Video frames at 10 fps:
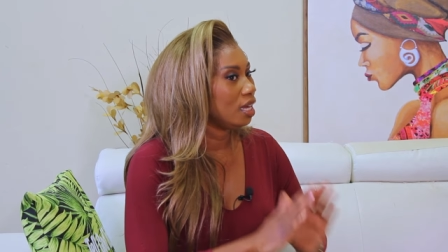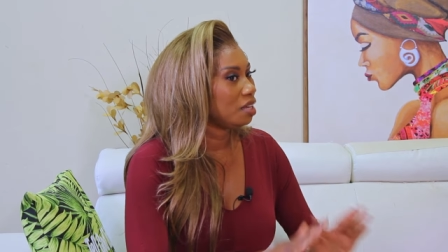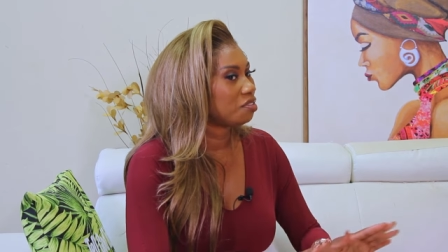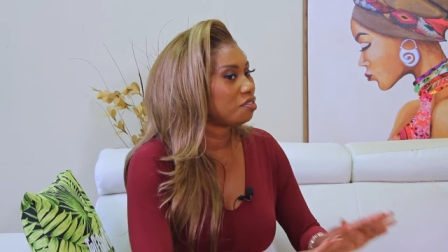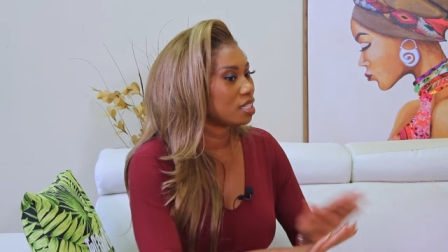
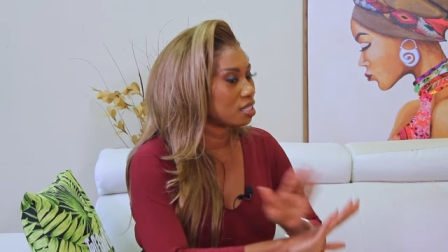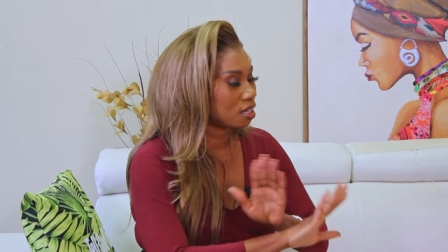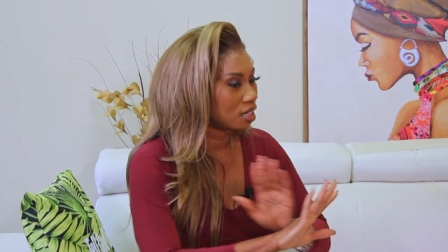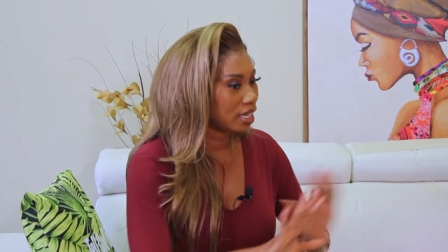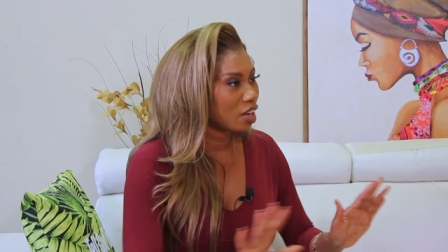if it's a
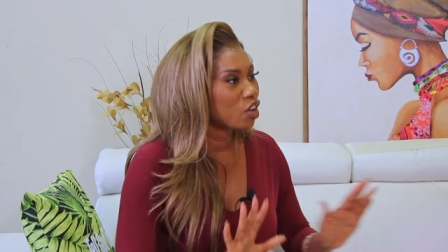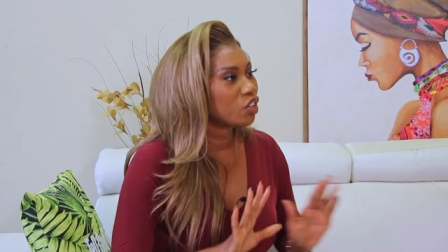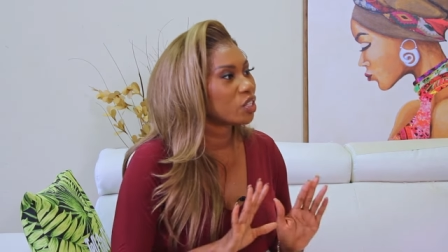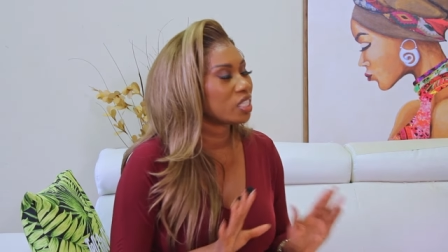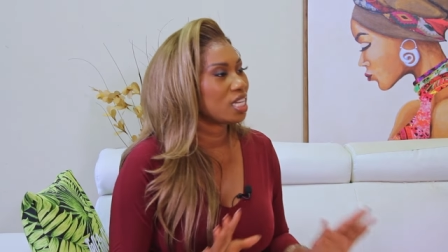clear
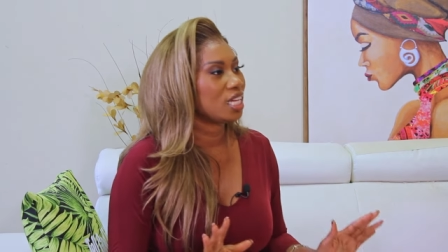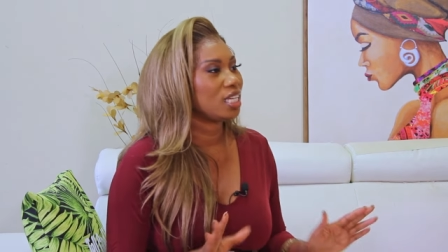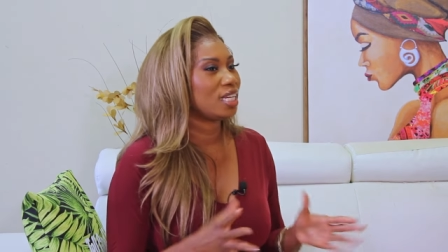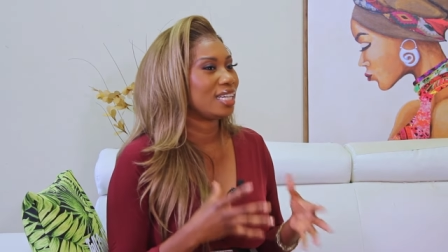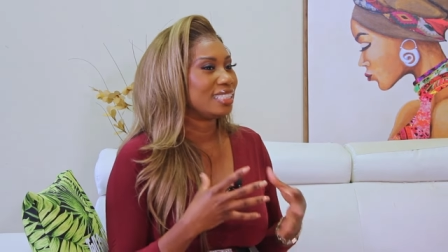
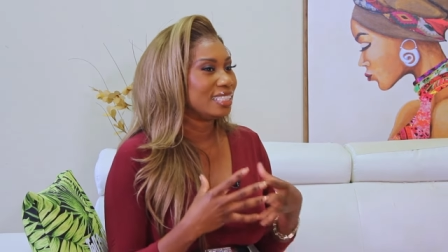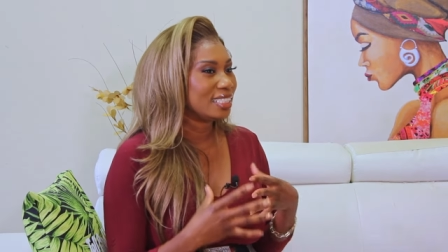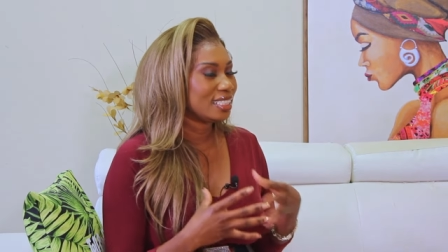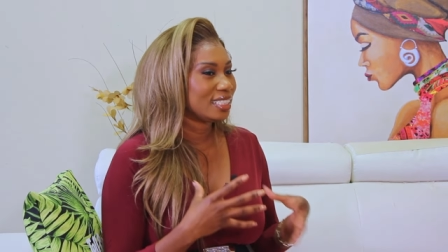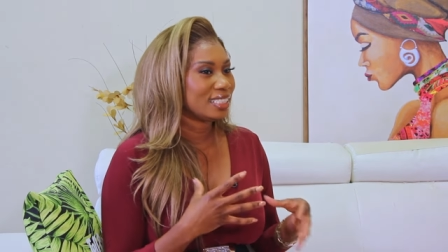understanding that
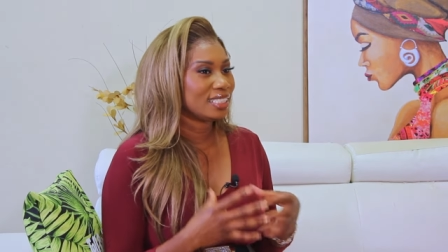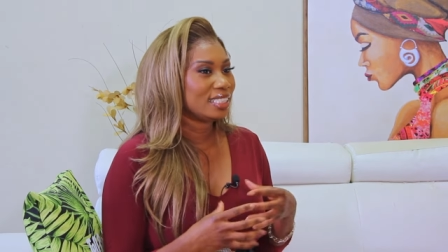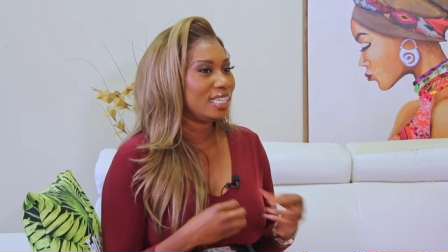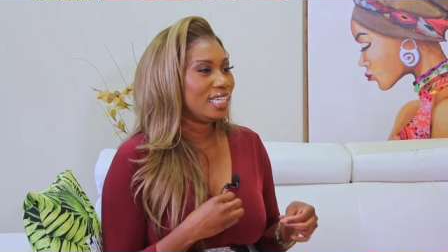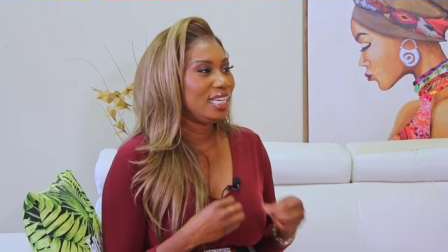
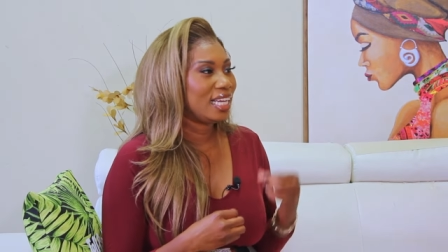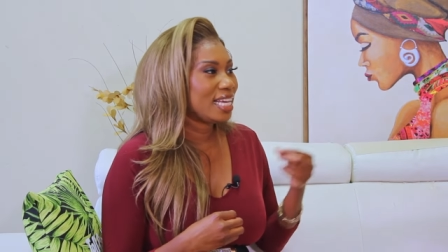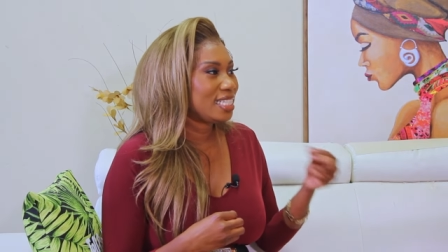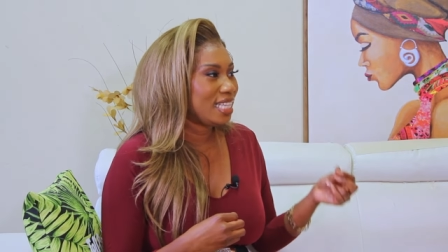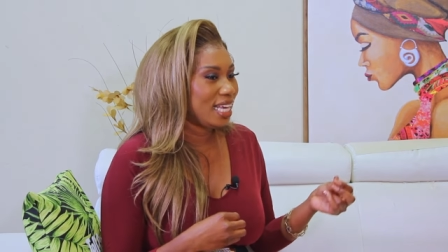he
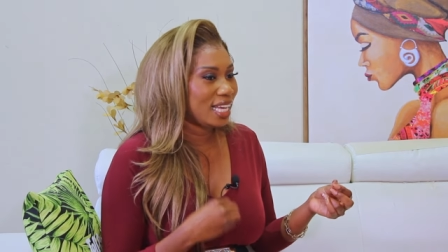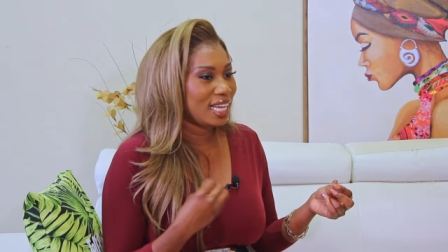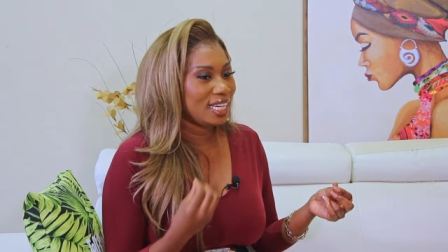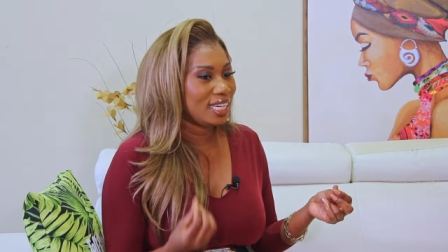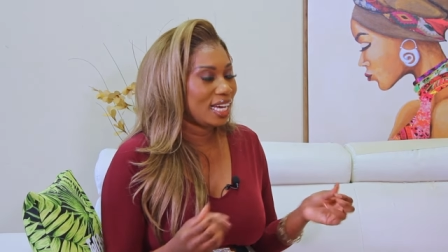likes day, I
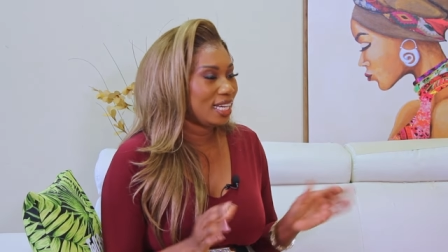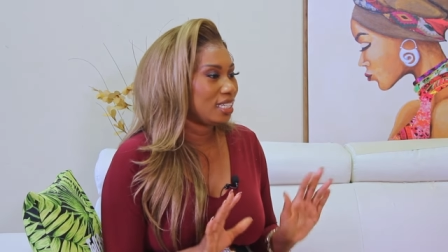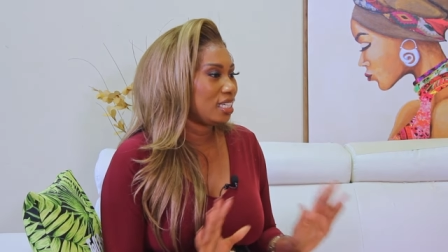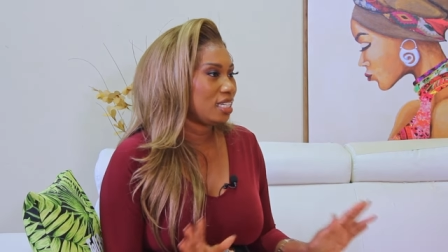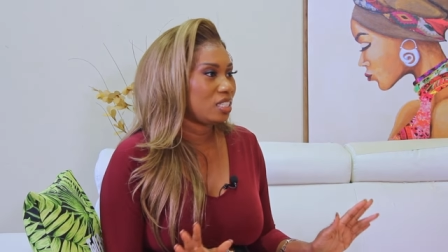like night,
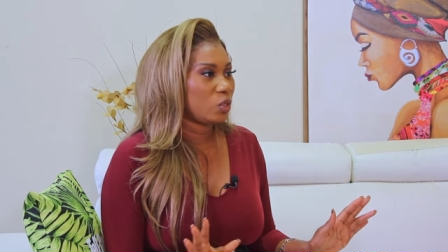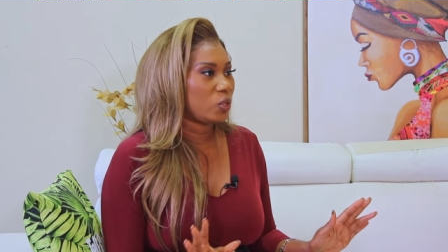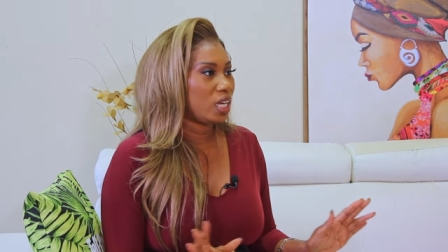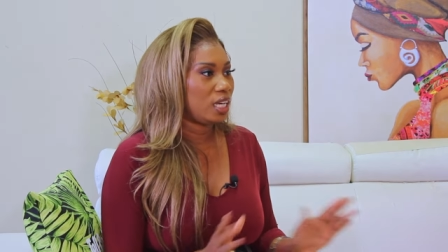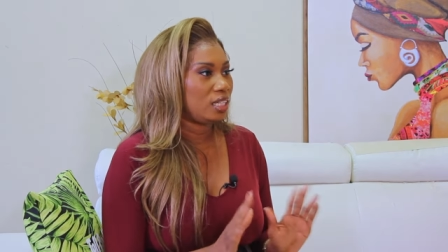it's
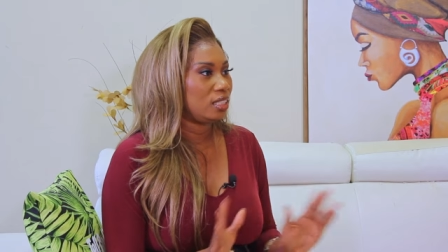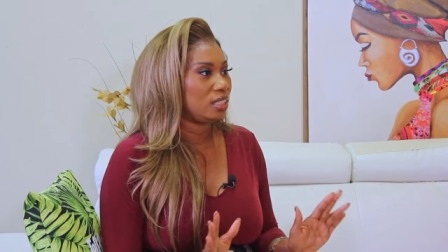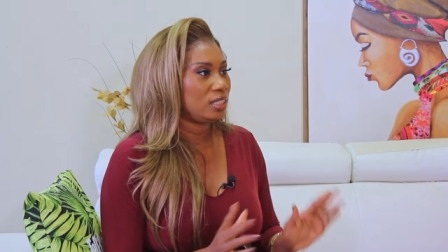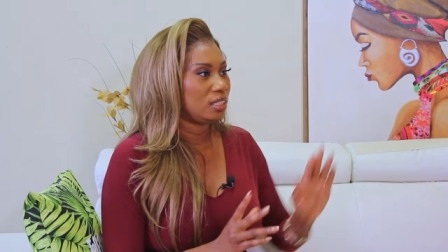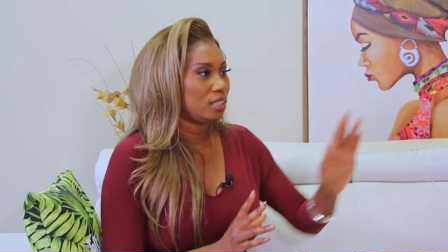okay.
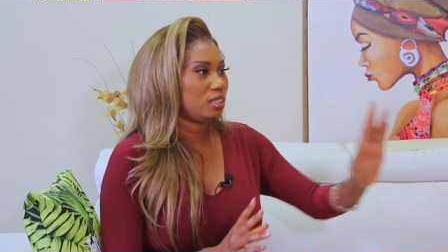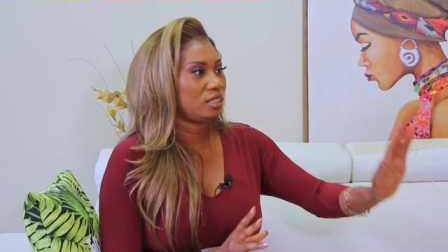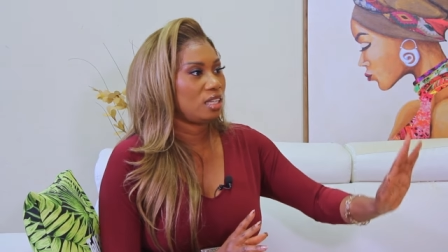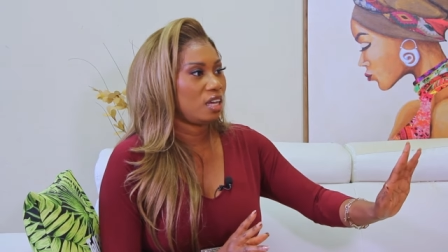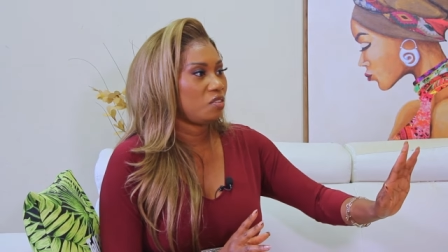Mm-hmm.
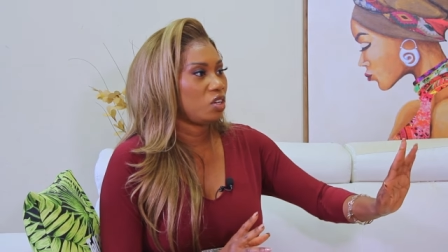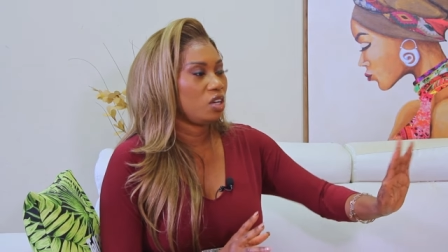Have a,